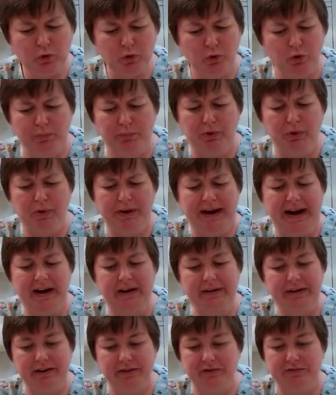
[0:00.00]
or pull it
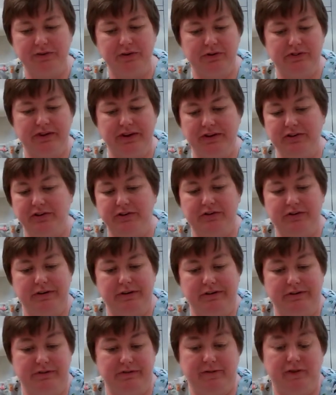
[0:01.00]
out is, first thing, just
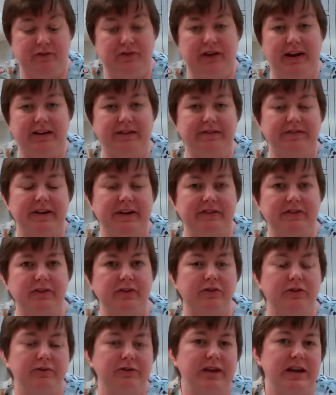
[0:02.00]
your first line of defense
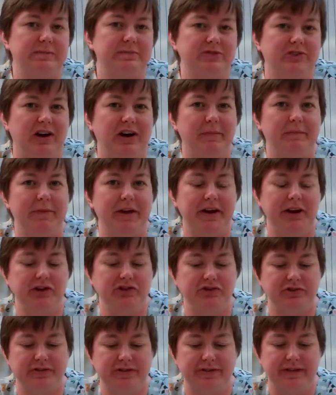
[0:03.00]
is your tape job, making
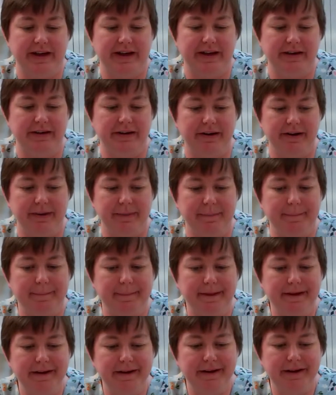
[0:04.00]
sure that
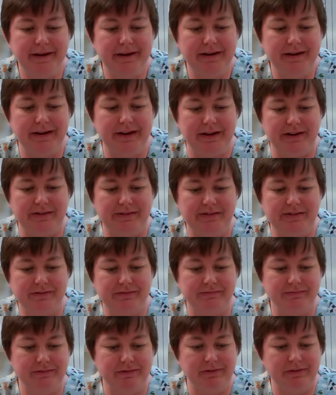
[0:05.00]

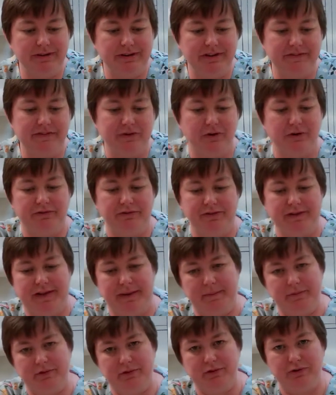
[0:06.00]
it's difficult for
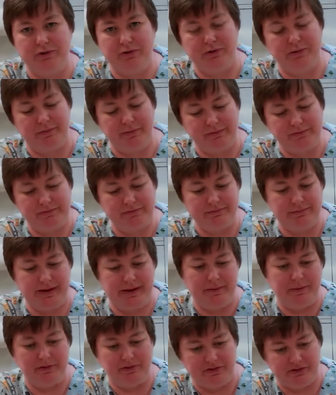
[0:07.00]
them to be
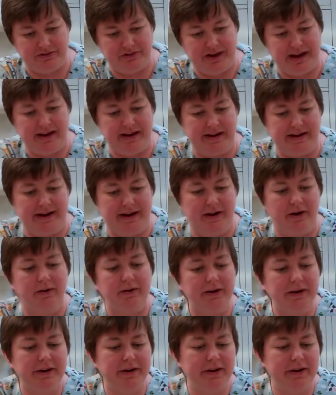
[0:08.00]
able to just yank it out.